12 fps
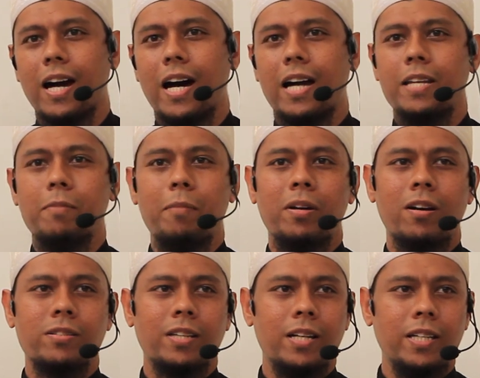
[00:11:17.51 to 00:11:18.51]
Al-Imam
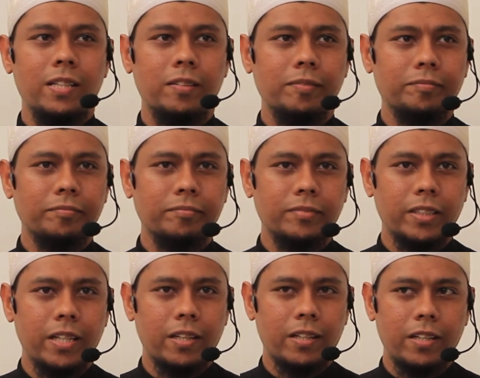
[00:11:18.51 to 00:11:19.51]
Al-Ghazali
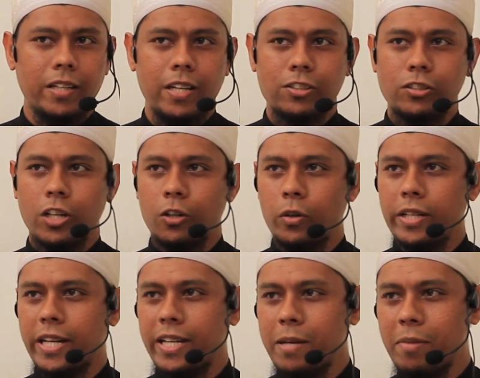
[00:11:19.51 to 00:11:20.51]
is not
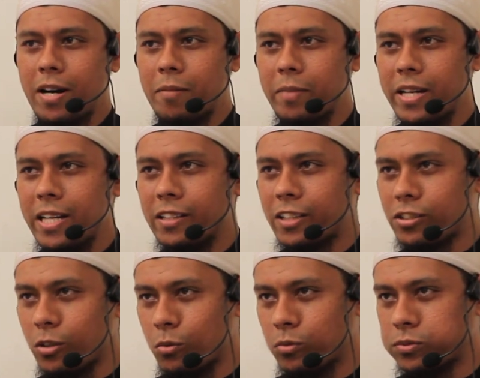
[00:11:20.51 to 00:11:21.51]
only an imam in
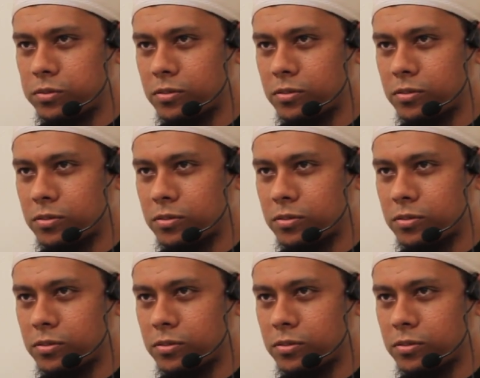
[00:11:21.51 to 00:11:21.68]
Tasawwuf.